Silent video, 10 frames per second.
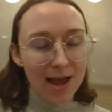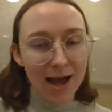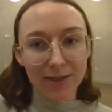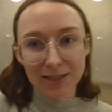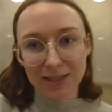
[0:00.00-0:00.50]

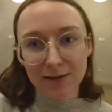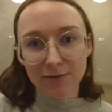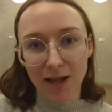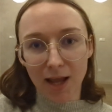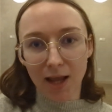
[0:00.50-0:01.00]
And this
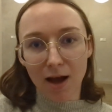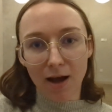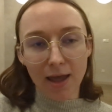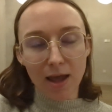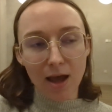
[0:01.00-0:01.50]
evening
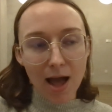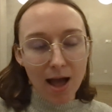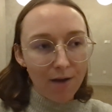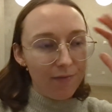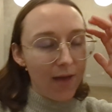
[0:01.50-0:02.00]
I
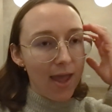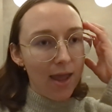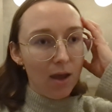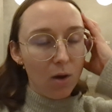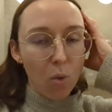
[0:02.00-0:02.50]
have
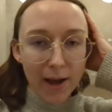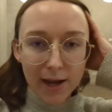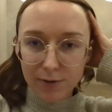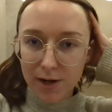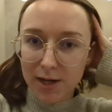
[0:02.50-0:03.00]
a
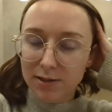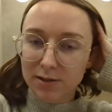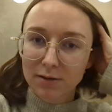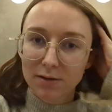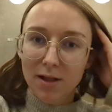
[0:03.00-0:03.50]
choir
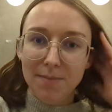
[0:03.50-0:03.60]
rehearsal.